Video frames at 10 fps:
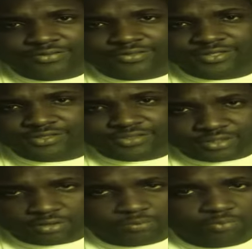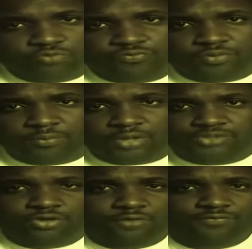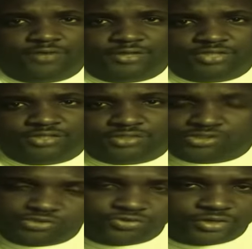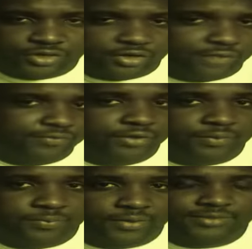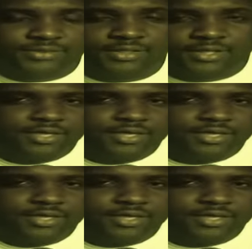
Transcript: I think that's a terrible move for the Montreal franchise. They should have traded off Carey Price.